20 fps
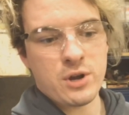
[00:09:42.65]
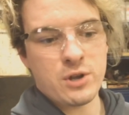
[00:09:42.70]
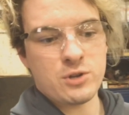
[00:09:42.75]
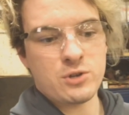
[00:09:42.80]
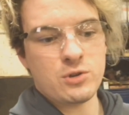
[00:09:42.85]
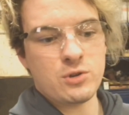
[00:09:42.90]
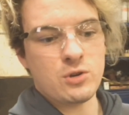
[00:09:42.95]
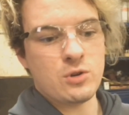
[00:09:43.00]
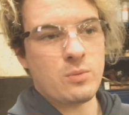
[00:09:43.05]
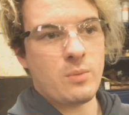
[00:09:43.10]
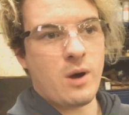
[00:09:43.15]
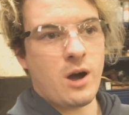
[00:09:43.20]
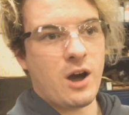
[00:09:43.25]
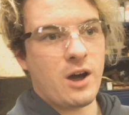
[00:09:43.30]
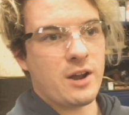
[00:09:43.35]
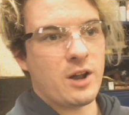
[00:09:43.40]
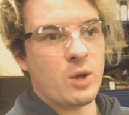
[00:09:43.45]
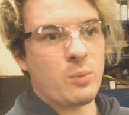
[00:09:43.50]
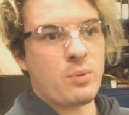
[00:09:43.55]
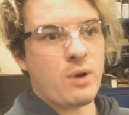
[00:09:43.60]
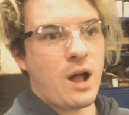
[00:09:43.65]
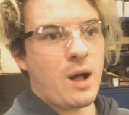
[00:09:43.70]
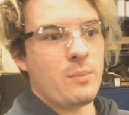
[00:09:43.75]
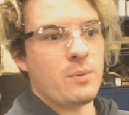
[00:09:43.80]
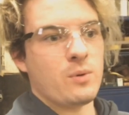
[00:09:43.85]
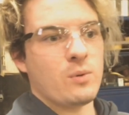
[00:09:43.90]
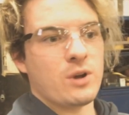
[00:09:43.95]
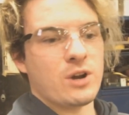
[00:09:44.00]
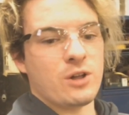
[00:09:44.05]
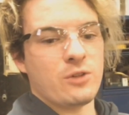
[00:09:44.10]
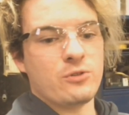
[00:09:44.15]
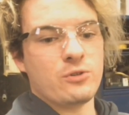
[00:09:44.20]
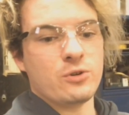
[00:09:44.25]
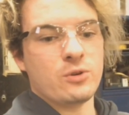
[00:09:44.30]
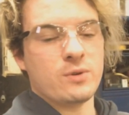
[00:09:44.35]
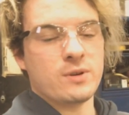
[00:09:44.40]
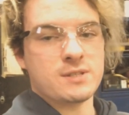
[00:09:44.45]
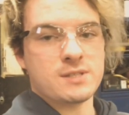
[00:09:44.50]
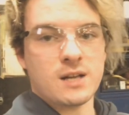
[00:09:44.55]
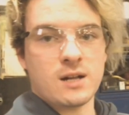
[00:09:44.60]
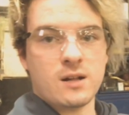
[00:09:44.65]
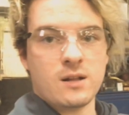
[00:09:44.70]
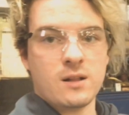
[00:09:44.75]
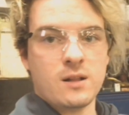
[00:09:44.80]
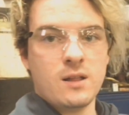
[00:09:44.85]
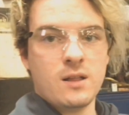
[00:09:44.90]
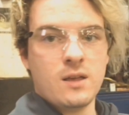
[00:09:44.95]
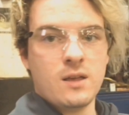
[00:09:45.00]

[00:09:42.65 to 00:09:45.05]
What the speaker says: a tube on. What I'll do is I'll